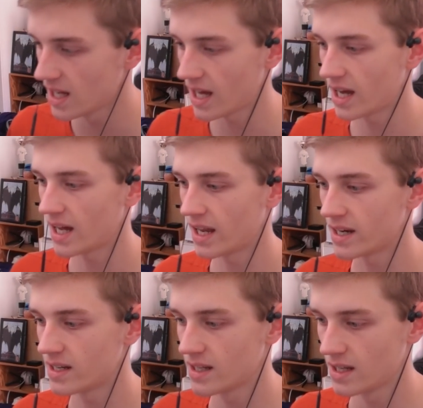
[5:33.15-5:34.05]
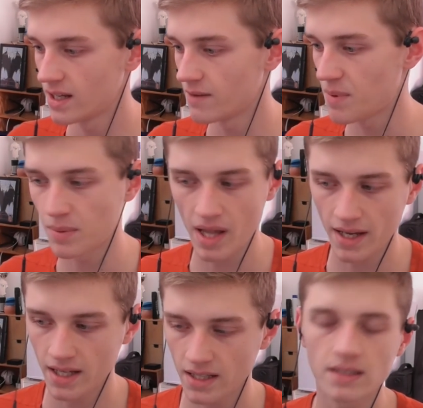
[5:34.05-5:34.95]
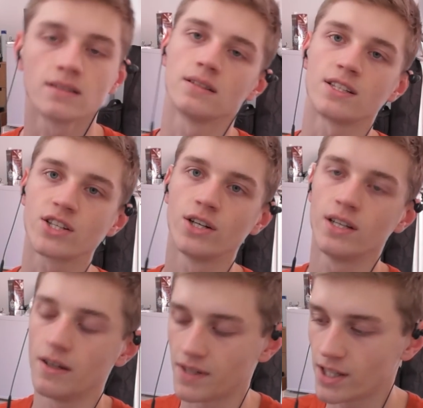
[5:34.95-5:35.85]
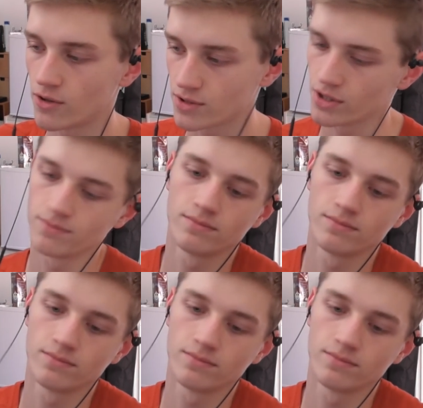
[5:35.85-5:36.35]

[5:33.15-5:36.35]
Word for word: And if people like it, that's good. If they don't,